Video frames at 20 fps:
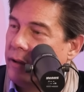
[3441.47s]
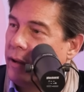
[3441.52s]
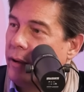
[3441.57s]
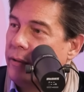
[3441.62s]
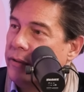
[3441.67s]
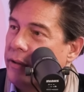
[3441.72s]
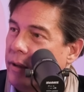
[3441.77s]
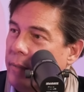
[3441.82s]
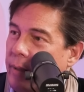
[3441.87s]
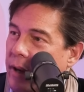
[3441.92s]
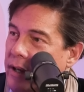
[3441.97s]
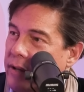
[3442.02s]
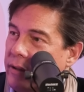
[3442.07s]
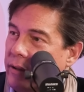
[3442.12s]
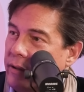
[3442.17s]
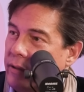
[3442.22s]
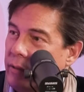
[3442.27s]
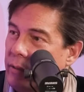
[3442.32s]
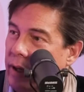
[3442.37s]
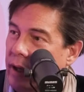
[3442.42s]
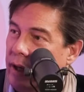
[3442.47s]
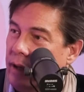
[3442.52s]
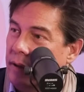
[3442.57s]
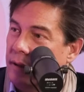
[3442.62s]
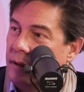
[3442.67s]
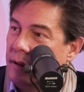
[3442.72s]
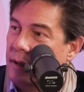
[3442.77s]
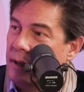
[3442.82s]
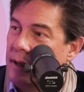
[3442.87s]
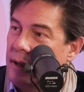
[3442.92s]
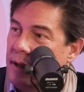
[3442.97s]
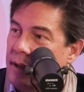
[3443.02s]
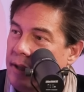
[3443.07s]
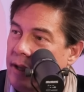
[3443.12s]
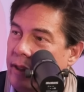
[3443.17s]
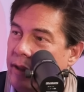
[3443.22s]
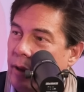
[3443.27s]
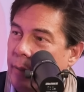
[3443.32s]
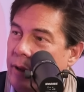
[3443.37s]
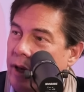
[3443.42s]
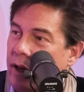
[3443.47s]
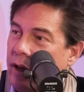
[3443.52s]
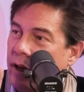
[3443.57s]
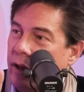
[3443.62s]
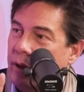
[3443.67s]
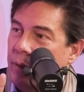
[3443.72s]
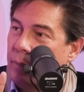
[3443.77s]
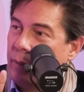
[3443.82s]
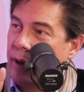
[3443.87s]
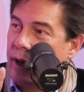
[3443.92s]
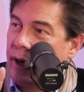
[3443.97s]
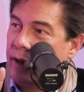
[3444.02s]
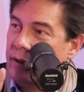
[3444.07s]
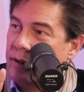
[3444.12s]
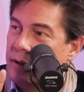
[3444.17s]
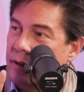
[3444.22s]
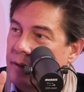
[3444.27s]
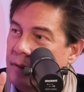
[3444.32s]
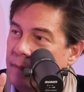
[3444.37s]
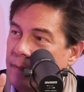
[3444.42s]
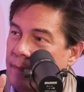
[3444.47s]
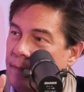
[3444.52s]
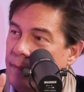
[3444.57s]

close to the base of the tree. Then there'll be another branch.